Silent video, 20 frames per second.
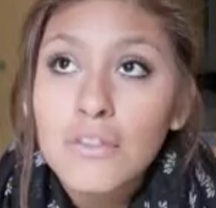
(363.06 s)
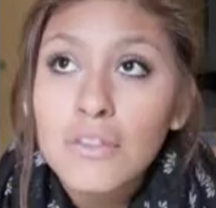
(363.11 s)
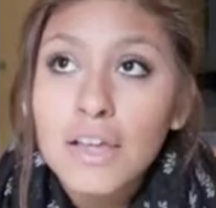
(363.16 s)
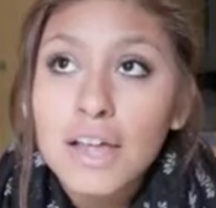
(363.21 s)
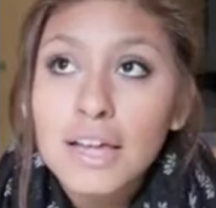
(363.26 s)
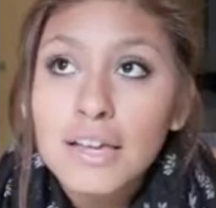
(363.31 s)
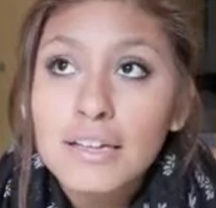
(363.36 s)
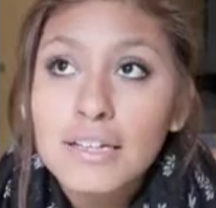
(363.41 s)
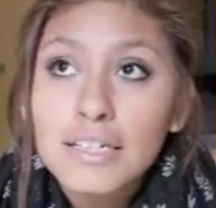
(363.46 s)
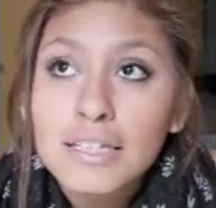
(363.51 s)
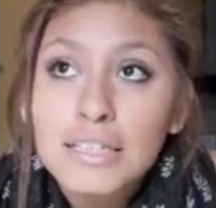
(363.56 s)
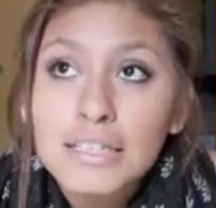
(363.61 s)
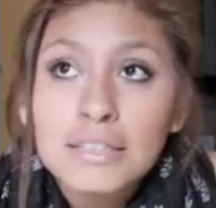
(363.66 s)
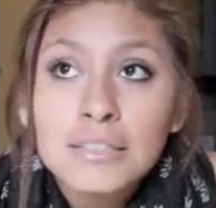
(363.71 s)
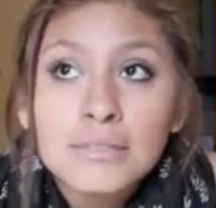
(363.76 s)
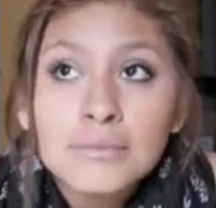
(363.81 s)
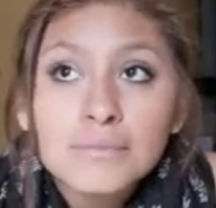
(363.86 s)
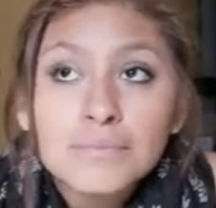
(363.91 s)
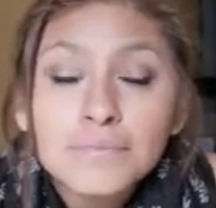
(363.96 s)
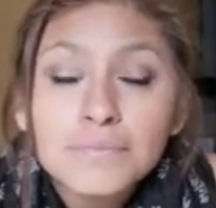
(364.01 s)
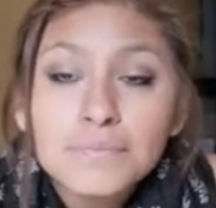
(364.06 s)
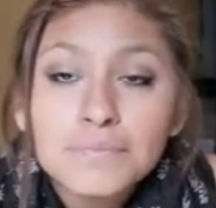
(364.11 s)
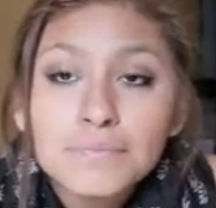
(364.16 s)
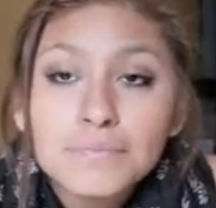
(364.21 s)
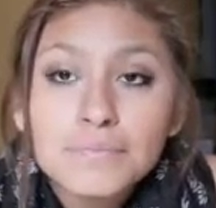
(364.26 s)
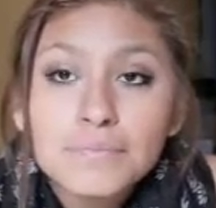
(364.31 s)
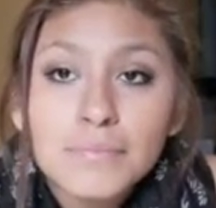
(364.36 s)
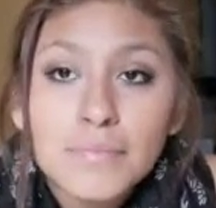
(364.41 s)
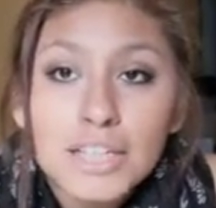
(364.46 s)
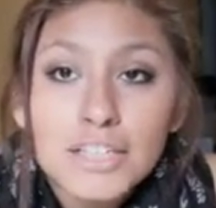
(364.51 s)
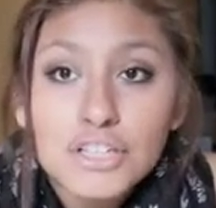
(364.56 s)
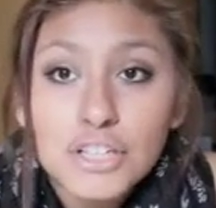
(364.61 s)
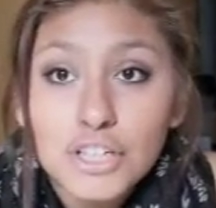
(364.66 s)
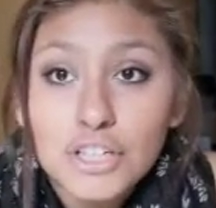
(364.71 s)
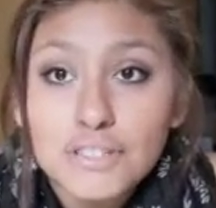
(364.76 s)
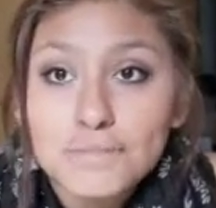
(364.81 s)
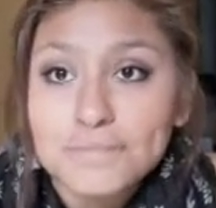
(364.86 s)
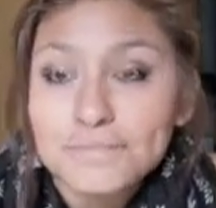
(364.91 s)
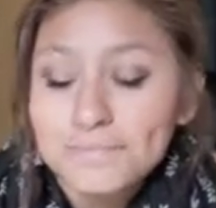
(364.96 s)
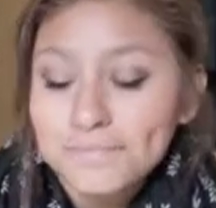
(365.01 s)
all that. That's
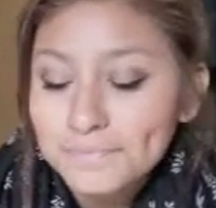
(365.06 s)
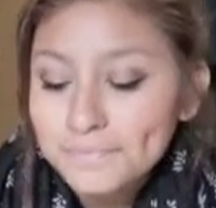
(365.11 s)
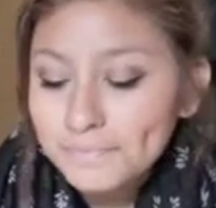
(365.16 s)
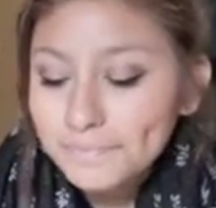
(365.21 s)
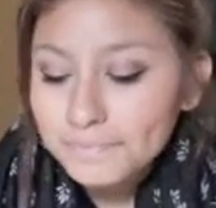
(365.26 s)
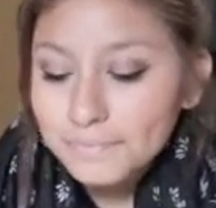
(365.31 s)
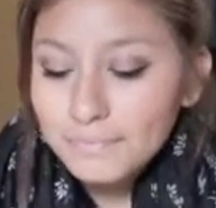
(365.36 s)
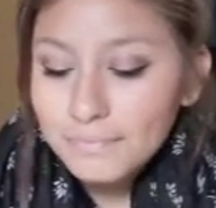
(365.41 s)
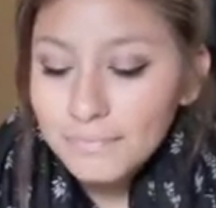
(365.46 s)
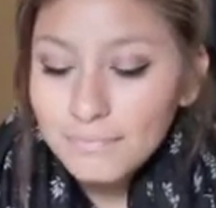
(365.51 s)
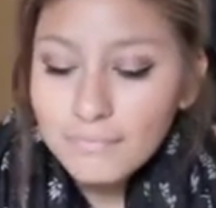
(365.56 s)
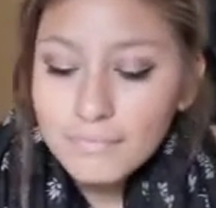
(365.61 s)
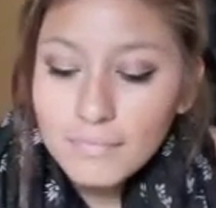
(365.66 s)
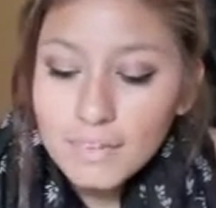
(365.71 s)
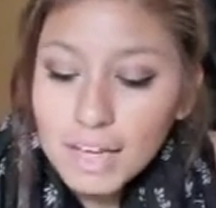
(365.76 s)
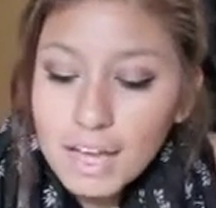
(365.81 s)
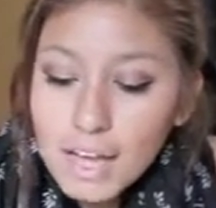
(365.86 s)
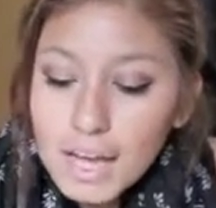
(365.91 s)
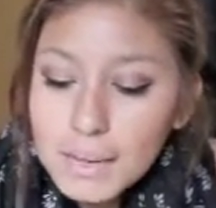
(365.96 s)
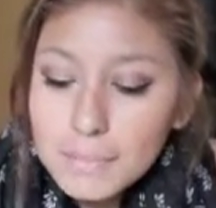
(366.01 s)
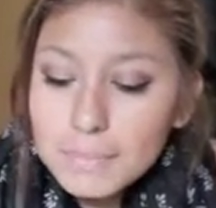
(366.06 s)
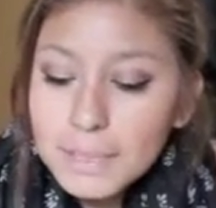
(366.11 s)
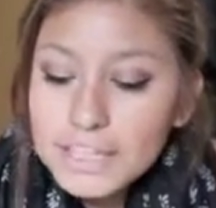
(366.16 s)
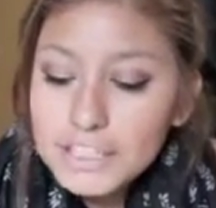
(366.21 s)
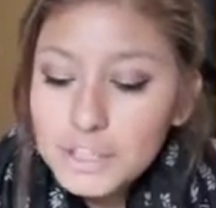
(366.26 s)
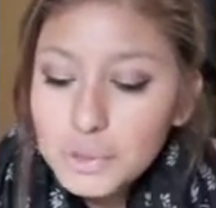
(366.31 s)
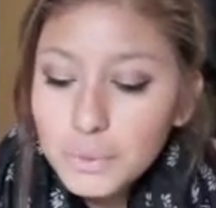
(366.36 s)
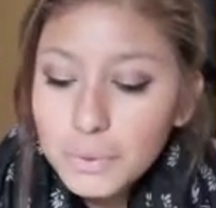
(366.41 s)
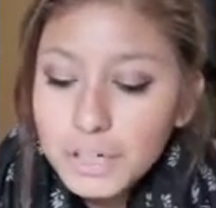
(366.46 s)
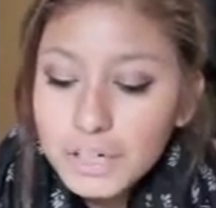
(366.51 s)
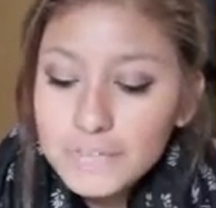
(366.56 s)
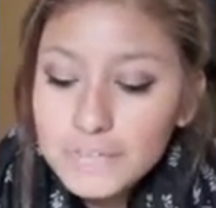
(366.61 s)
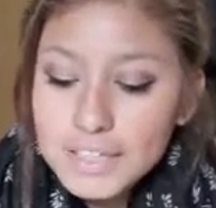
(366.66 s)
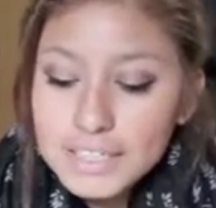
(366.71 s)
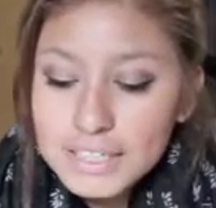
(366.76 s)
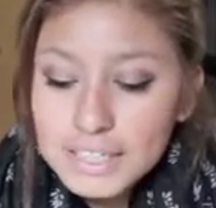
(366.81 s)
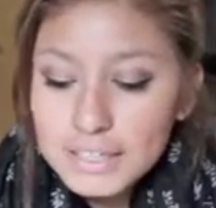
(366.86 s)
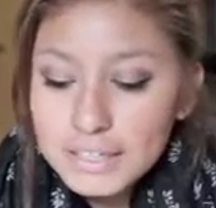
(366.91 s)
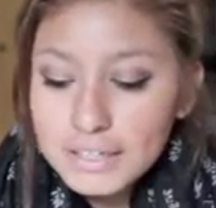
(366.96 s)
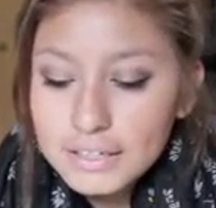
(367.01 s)
good. Place you want to
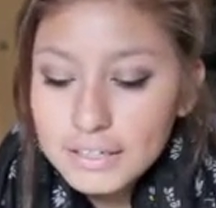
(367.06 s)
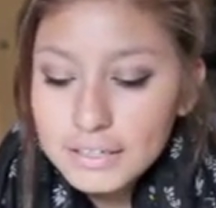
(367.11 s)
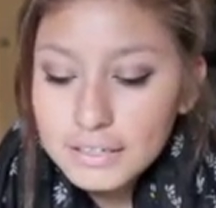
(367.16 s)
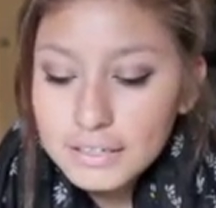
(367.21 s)
visit.